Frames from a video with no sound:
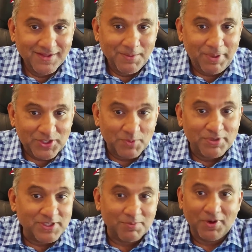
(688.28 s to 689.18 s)
Patient
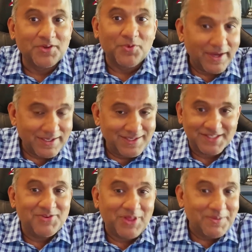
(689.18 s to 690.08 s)
Prism or otherwise, it
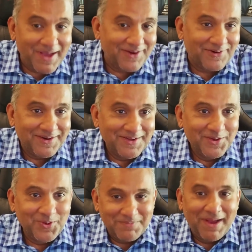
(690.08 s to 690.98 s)
doesn't really matter.
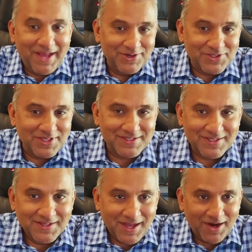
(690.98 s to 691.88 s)
What matters is,
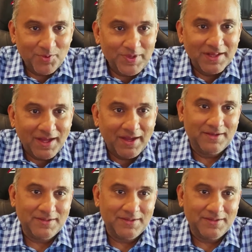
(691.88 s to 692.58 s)
are we aligned?